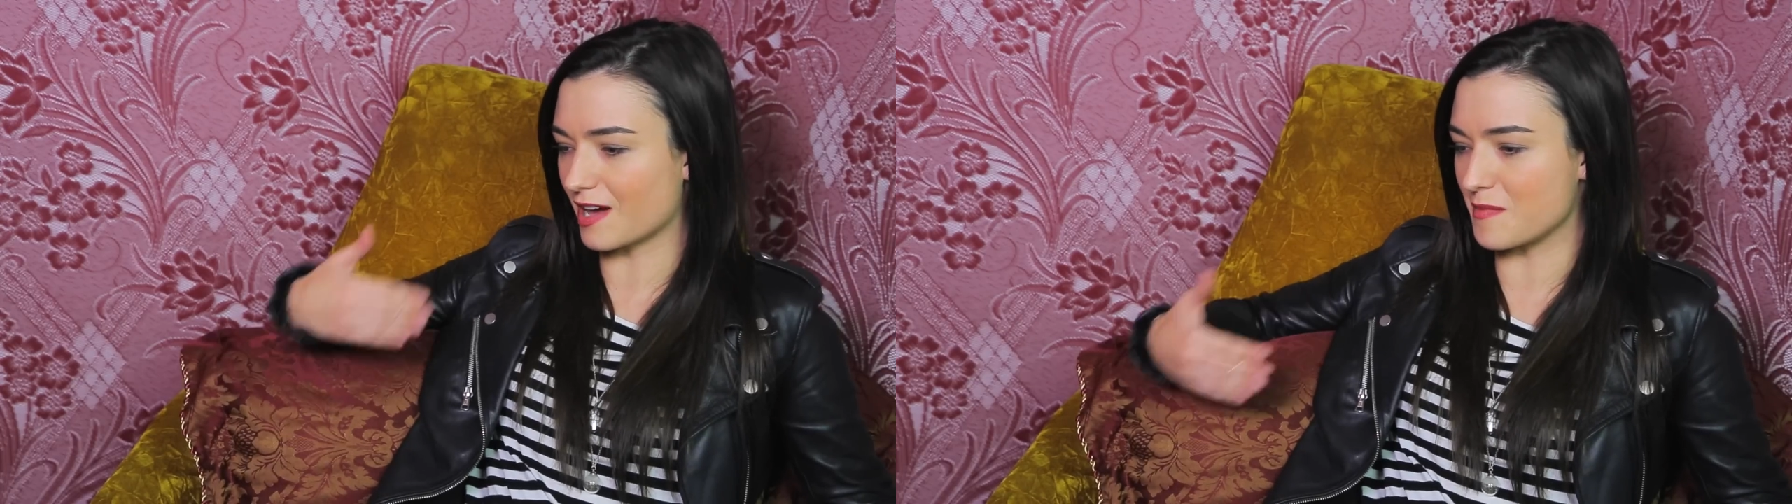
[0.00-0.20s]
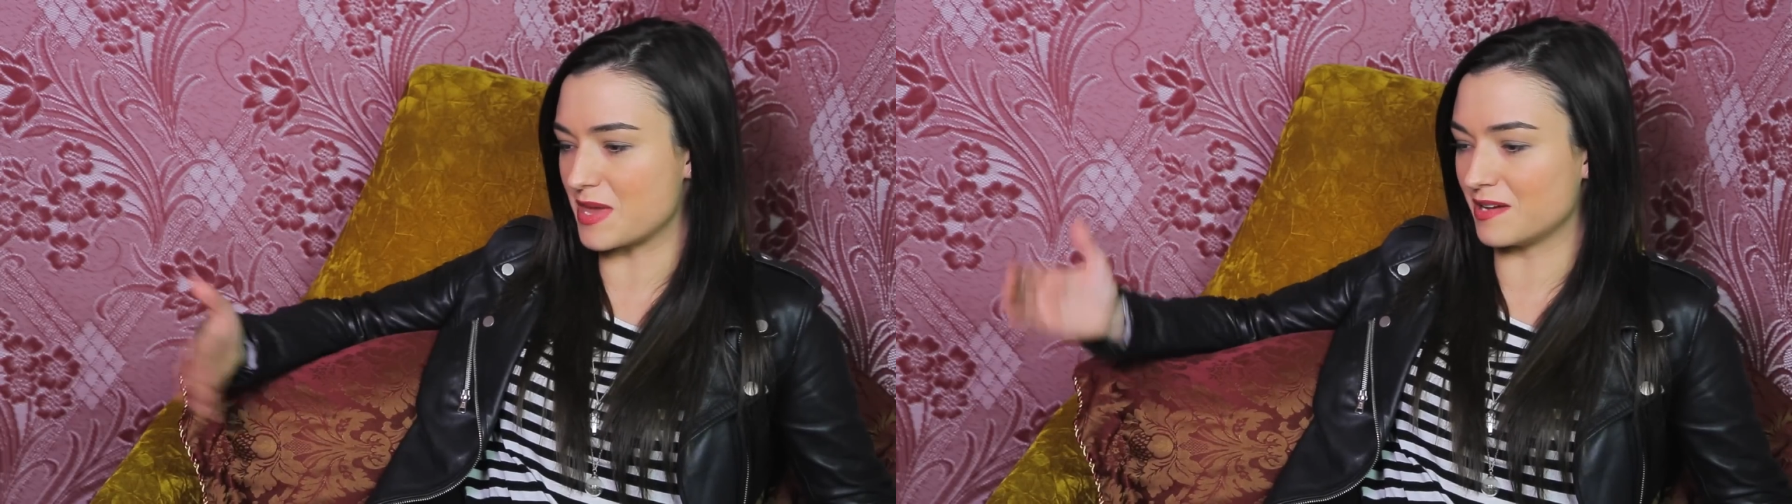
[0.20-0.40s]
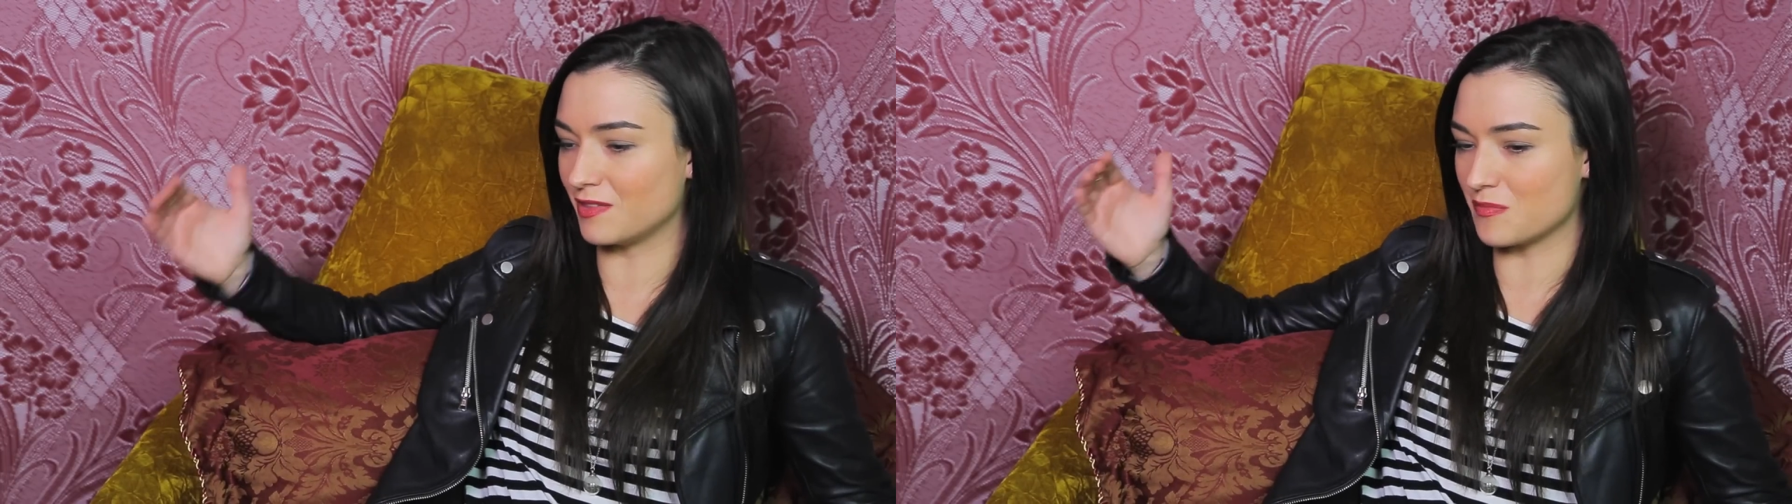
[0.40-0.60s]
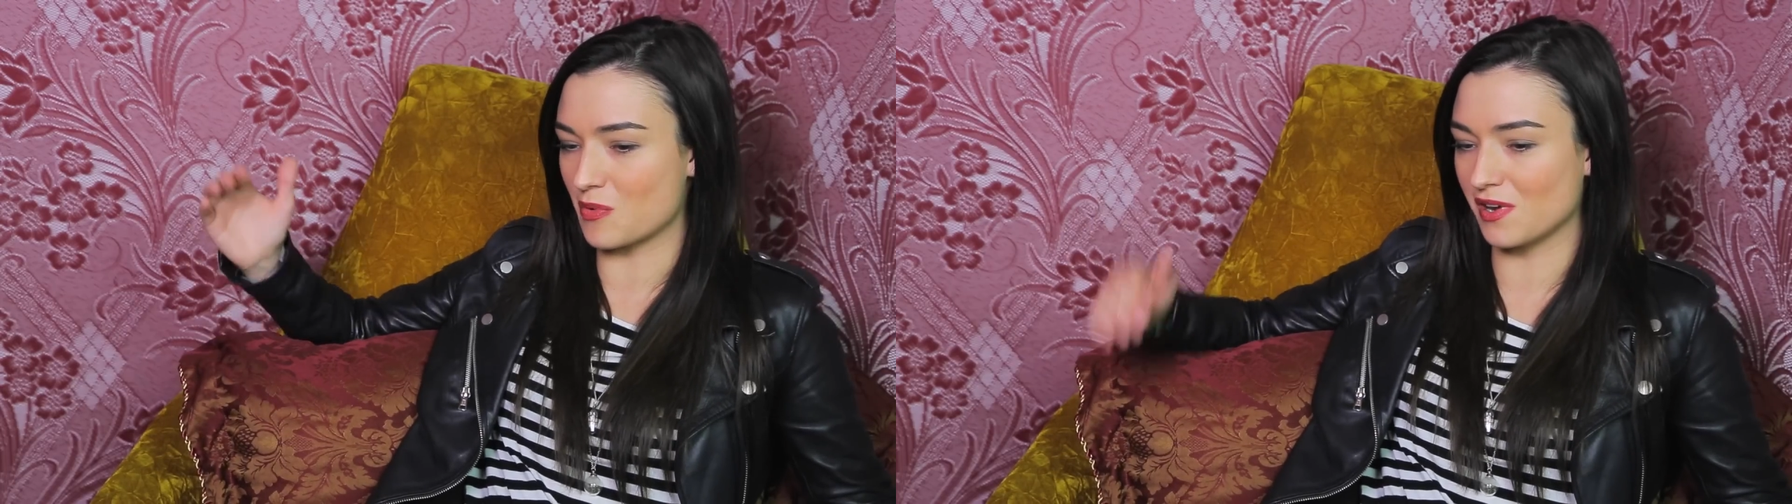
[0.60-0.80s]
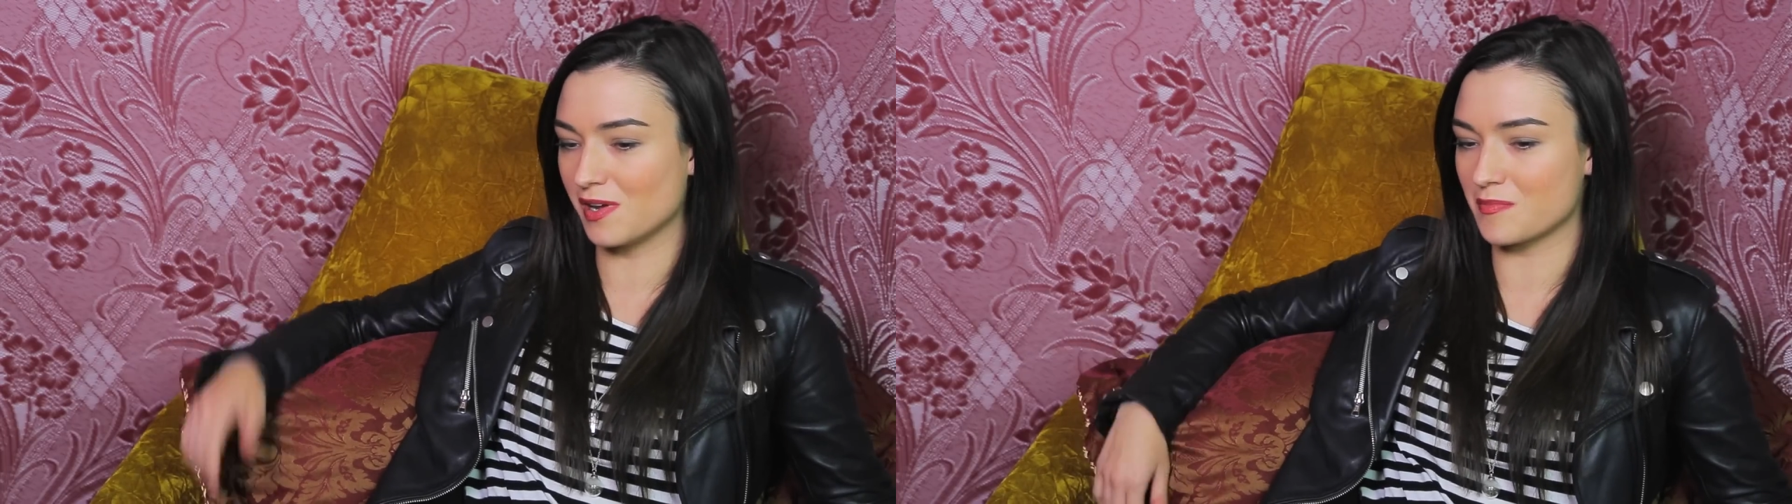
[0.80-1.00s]
in the
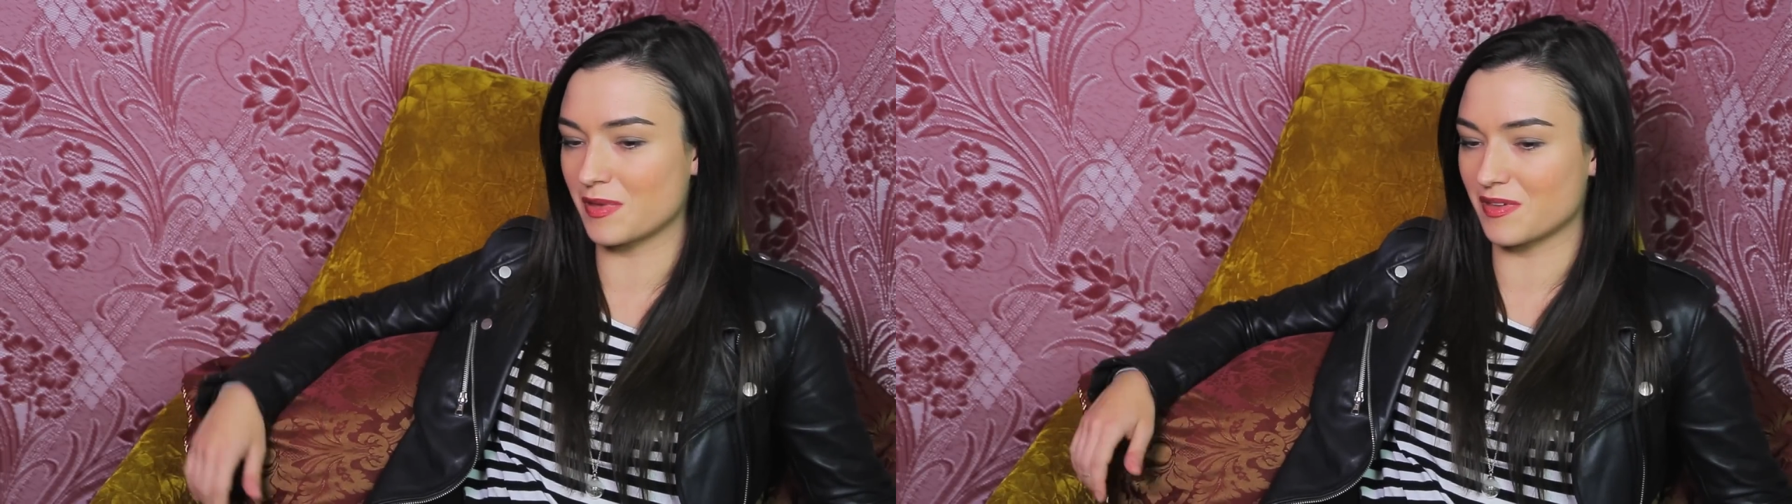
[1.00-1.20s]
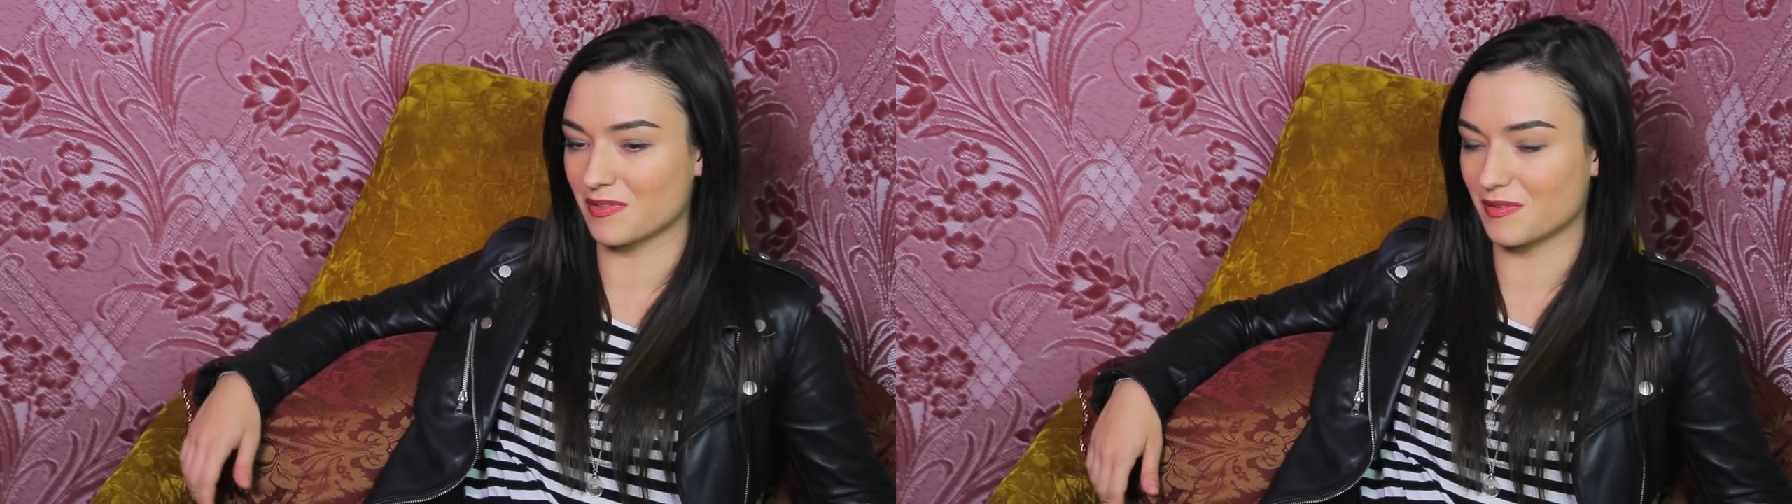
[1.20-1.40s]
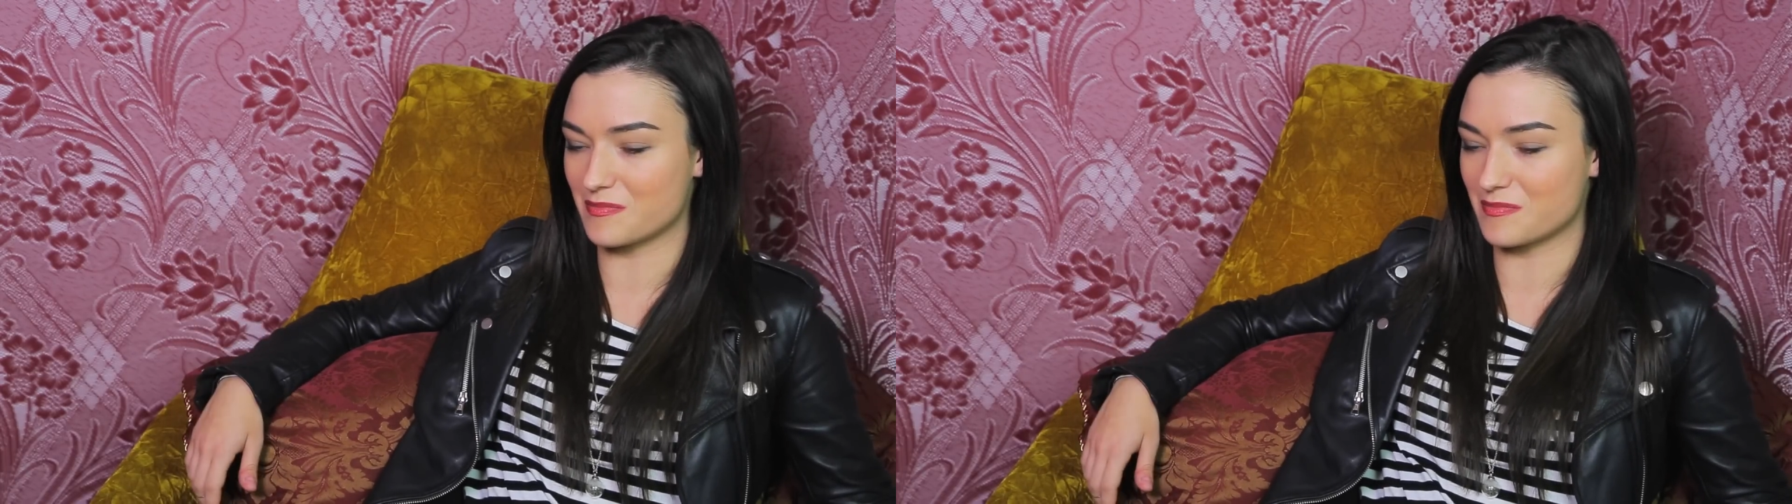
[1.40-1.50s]
morning on my